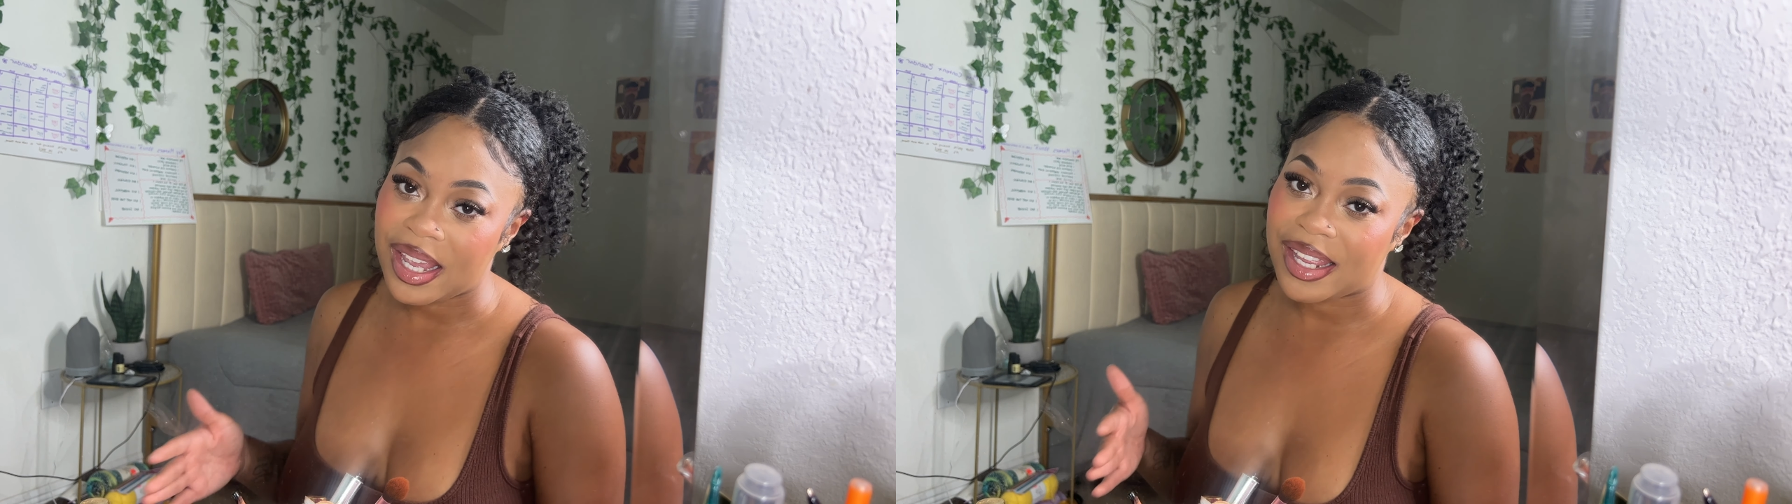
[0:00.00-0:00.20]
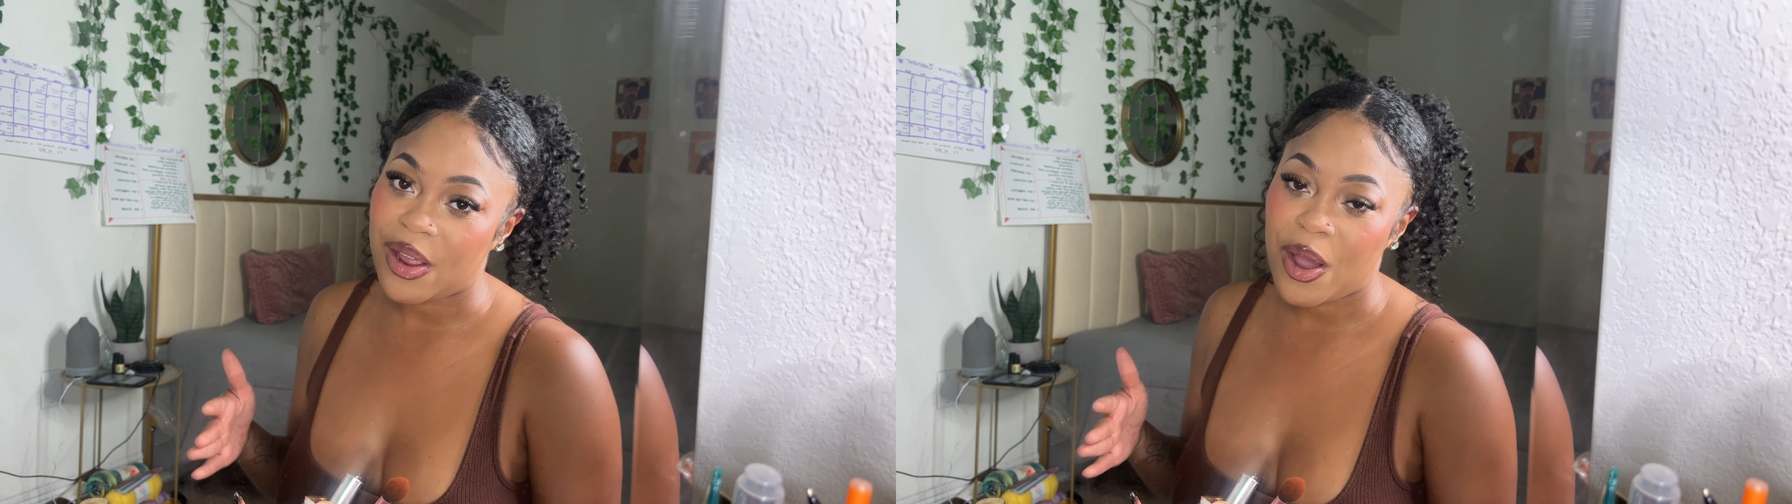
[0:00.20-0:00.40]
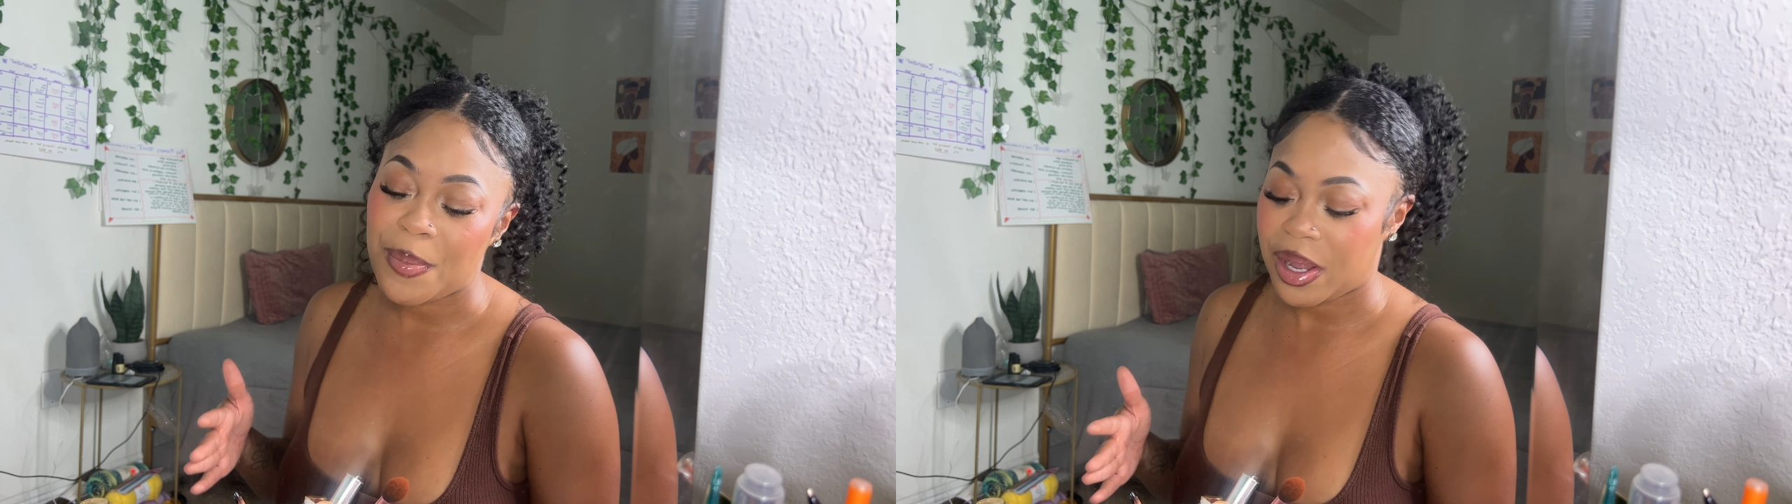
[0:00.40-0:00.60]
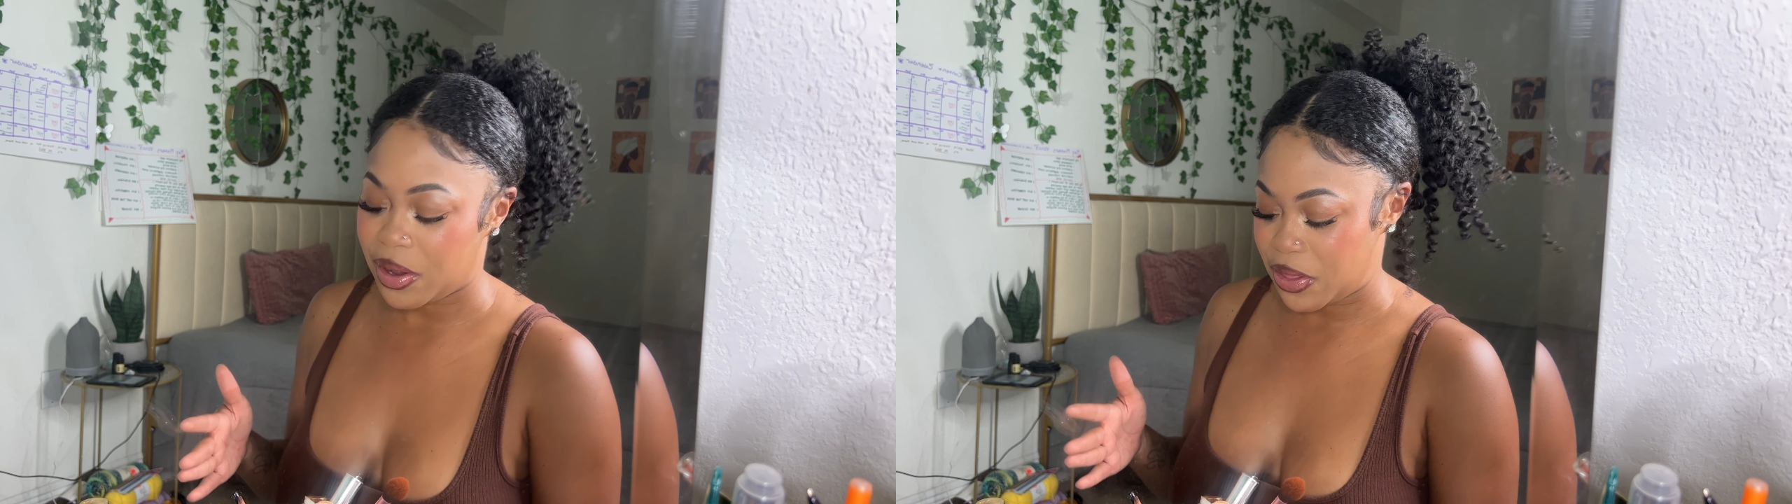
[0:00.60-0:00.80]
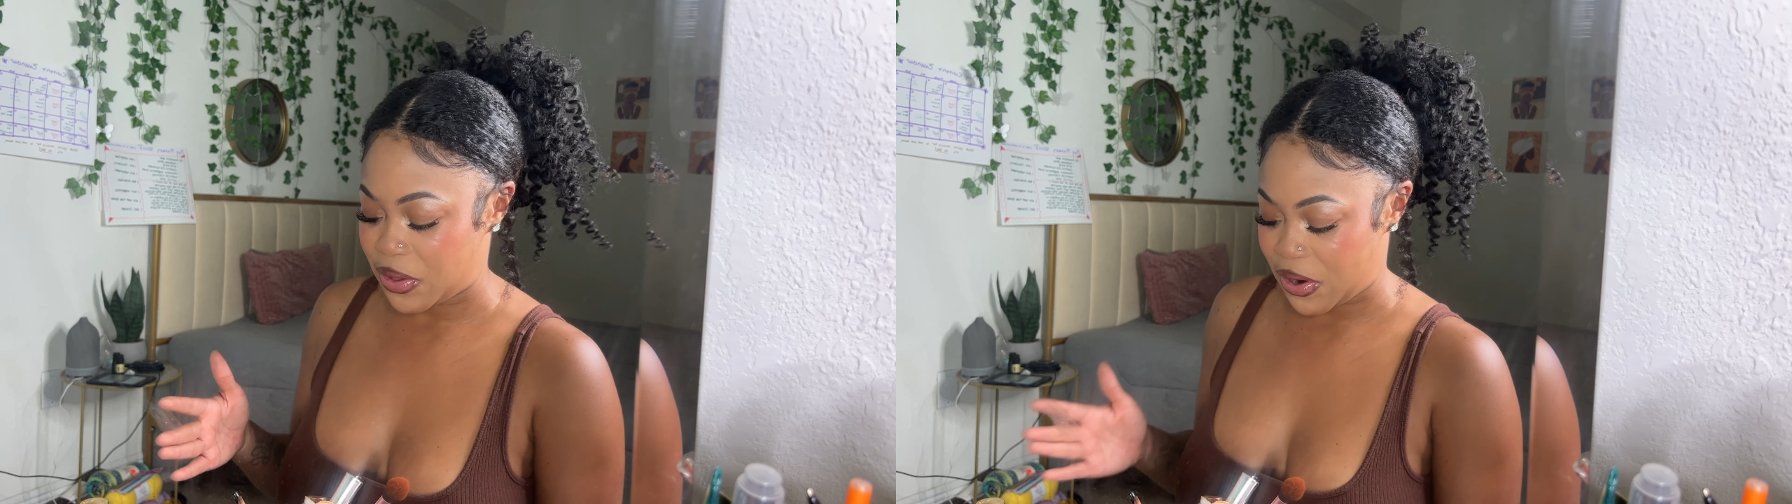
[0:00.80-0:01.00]
and all my
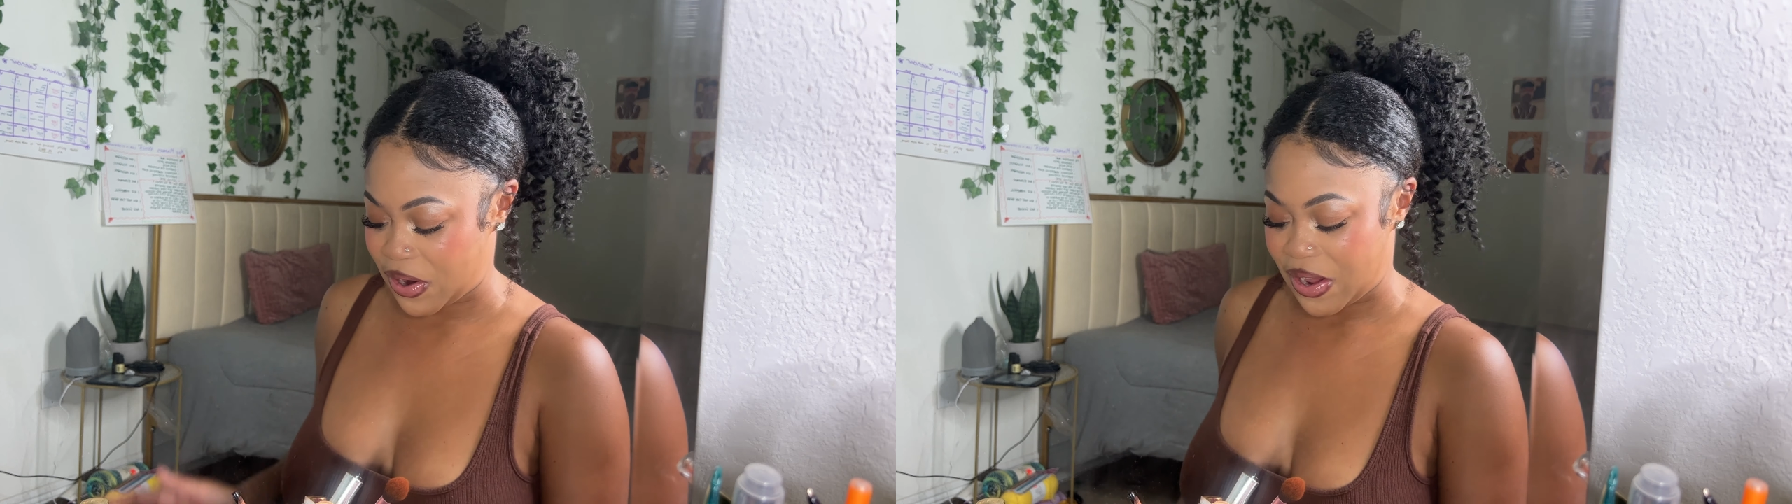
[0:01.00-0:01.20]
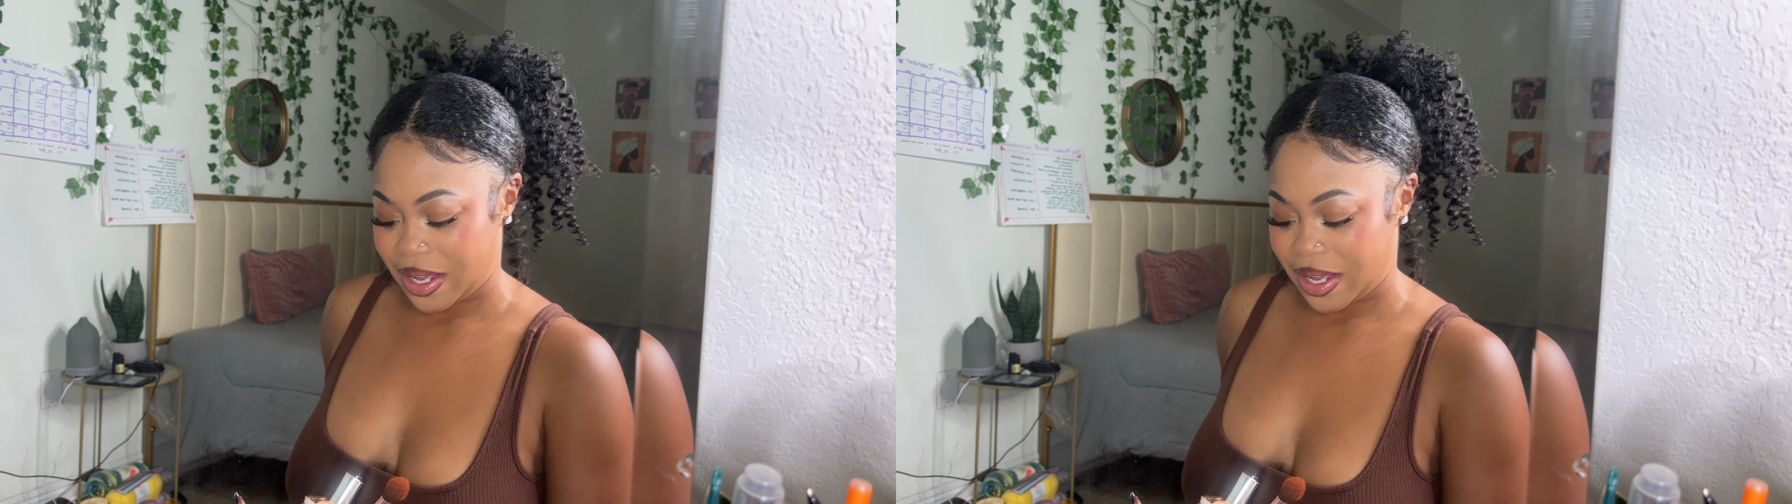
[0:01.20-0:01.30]
other